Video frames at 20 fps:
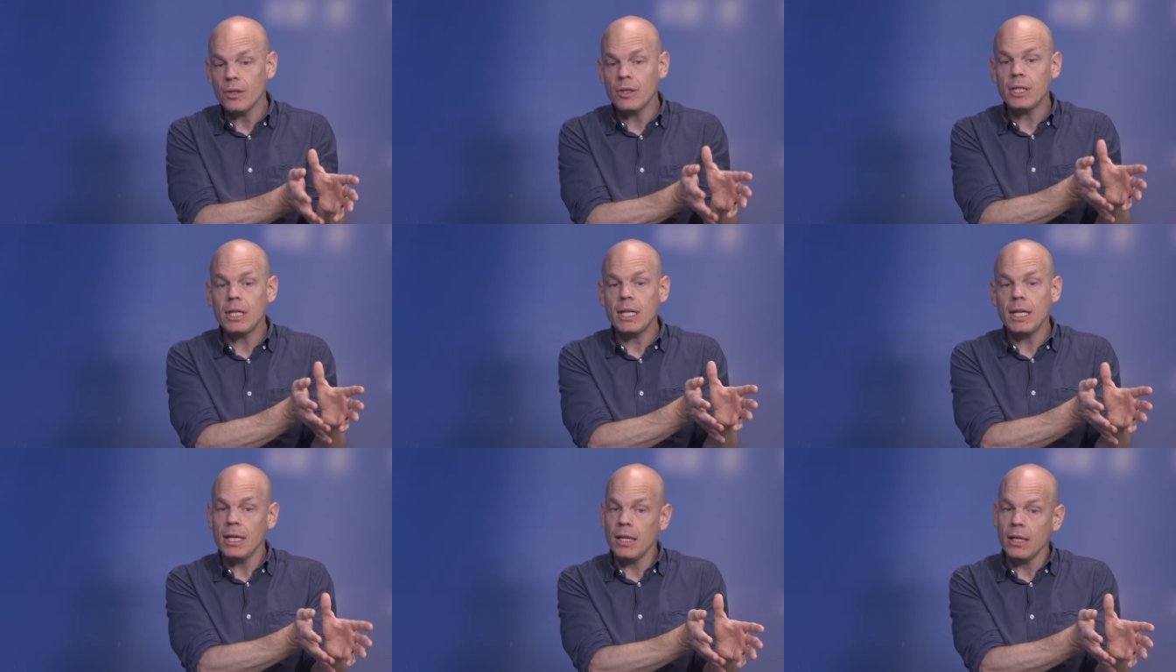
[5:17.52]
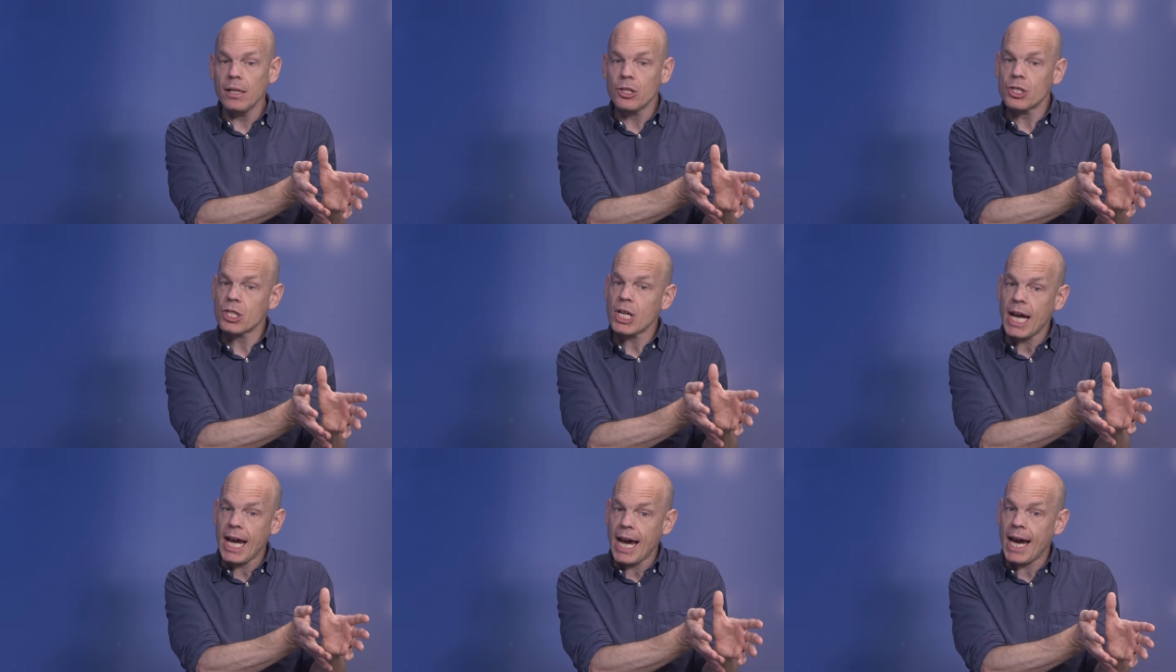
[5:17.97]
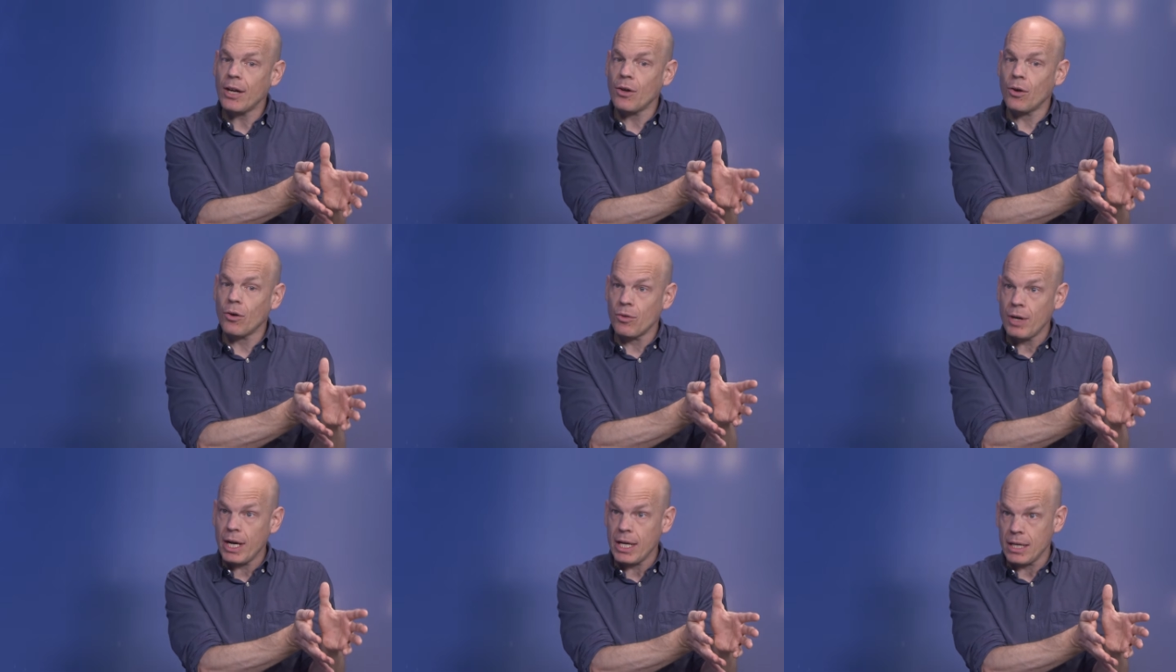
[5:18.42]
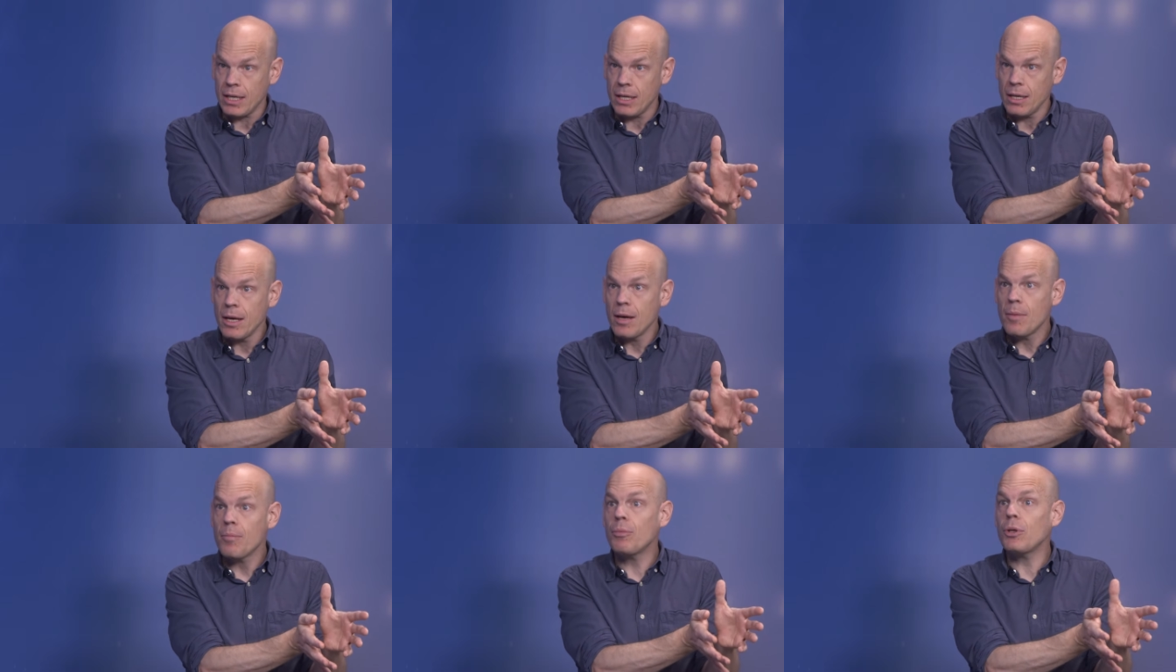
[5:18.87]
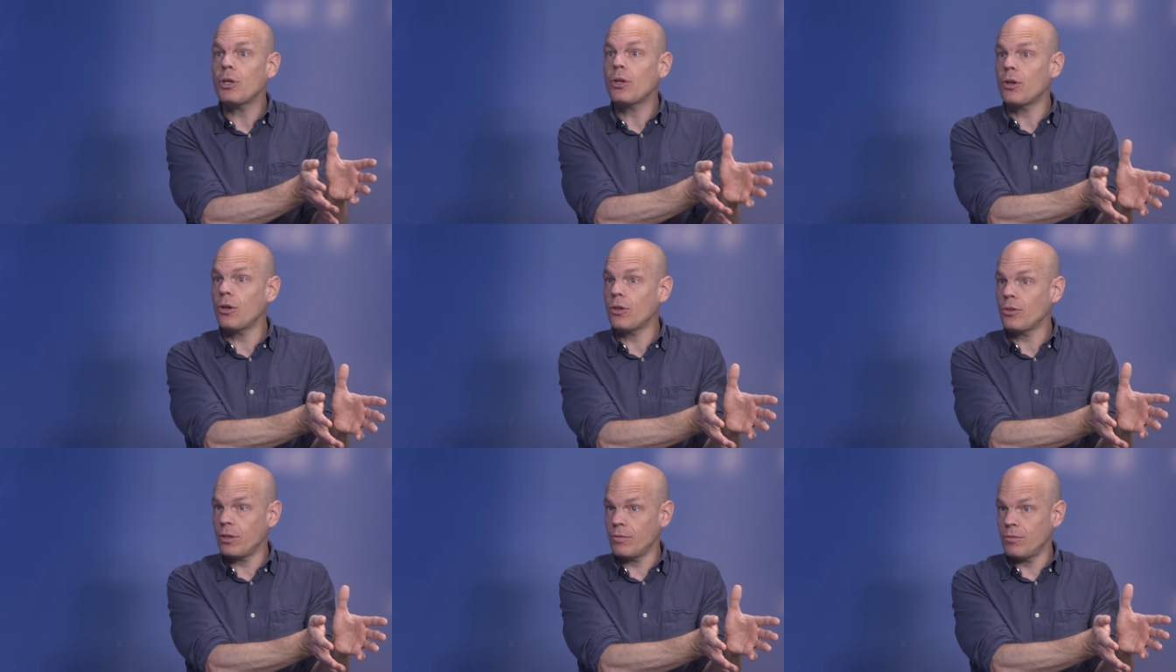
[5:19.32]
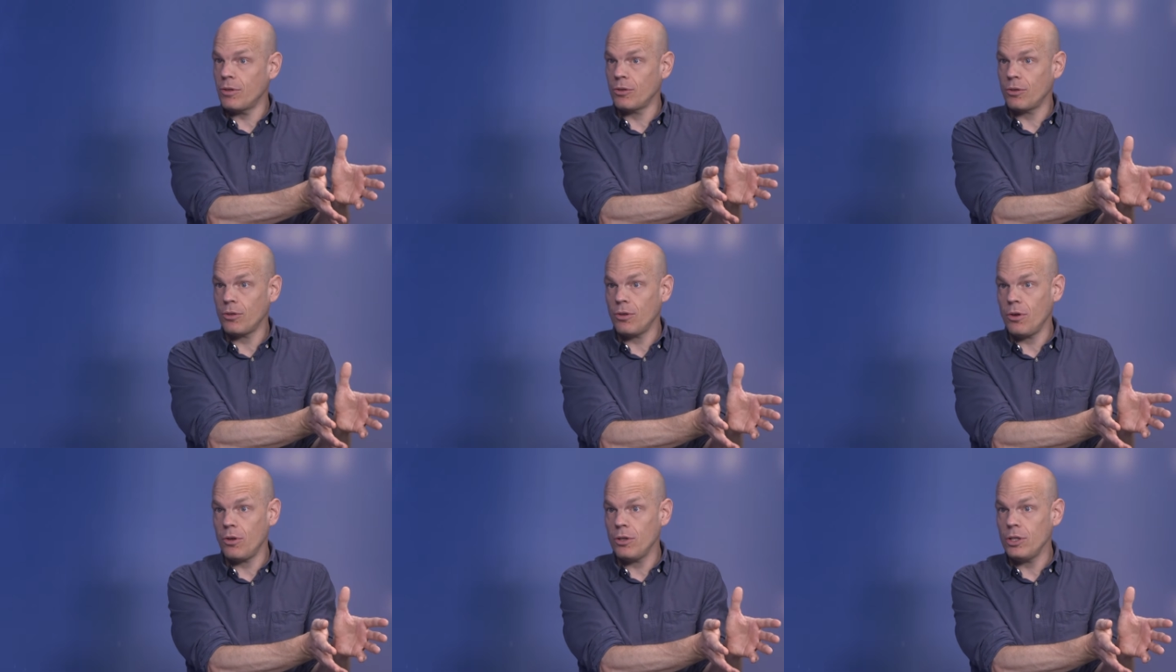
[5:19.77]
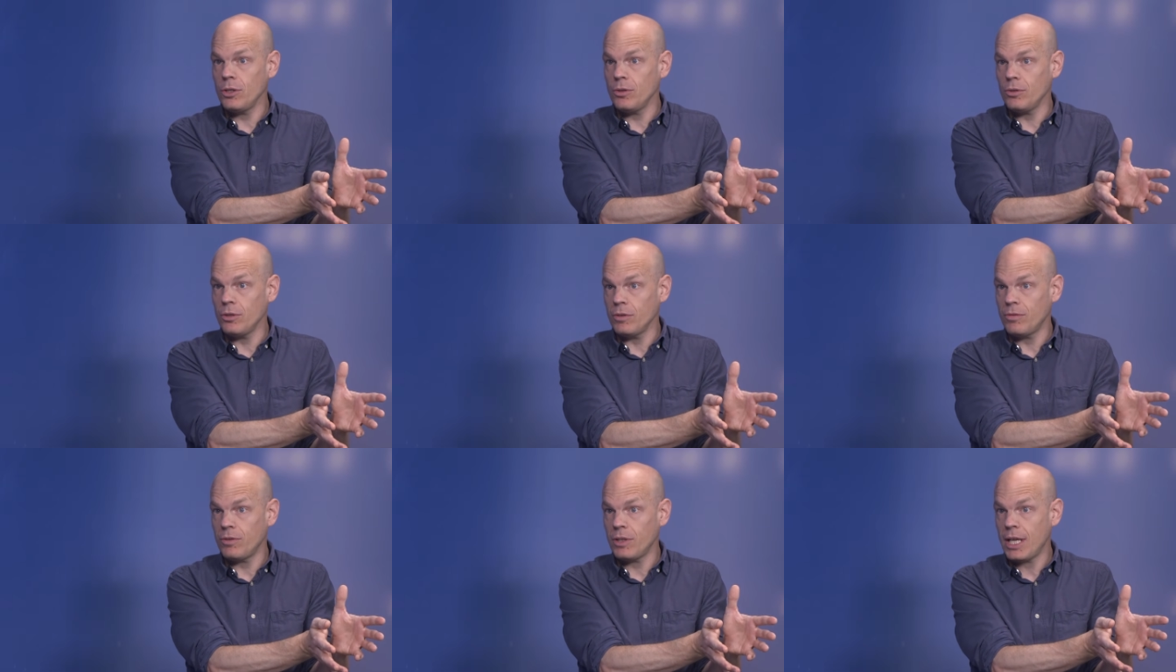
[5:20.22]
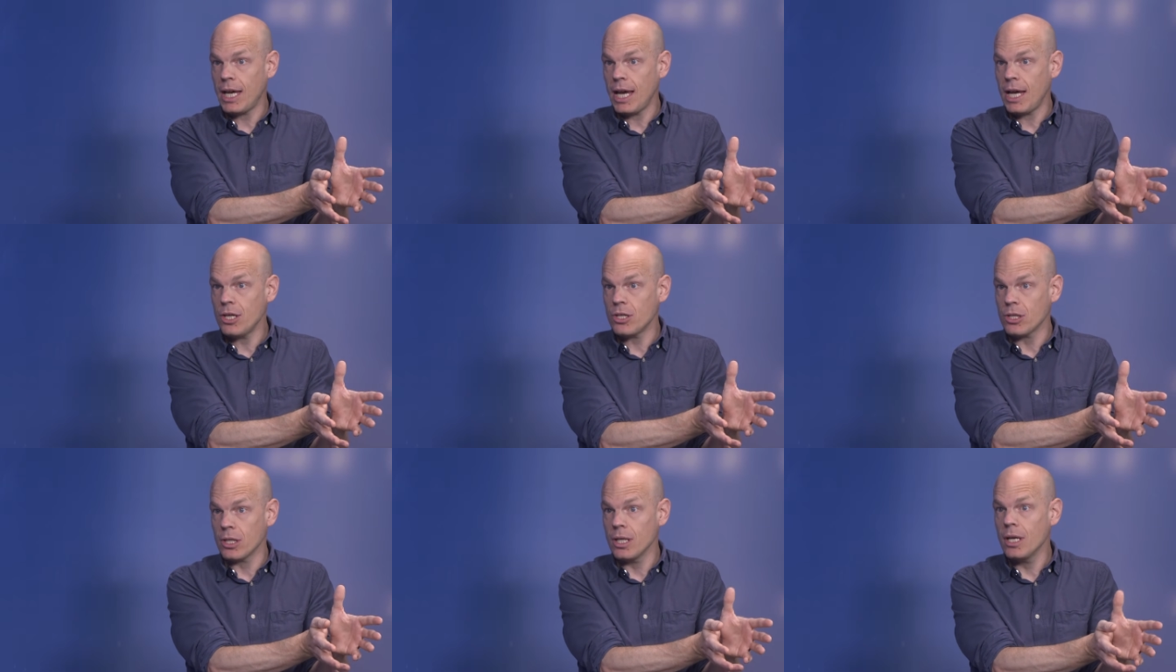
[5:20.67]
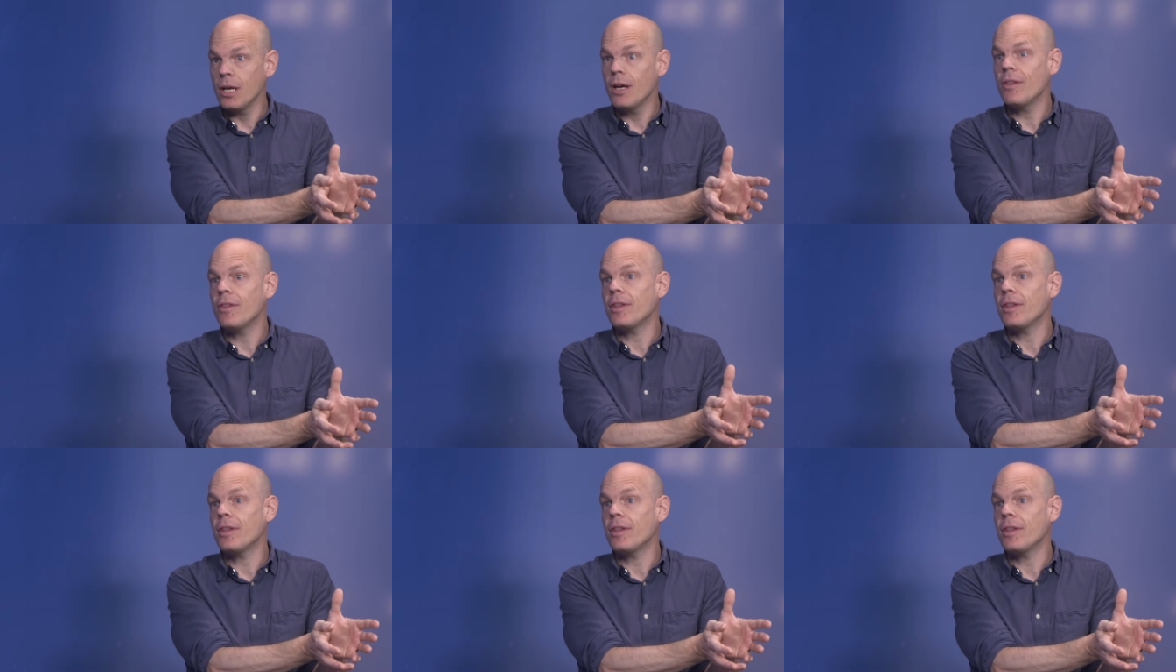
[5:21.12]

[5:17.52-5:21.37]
the English had already, because of this early unification,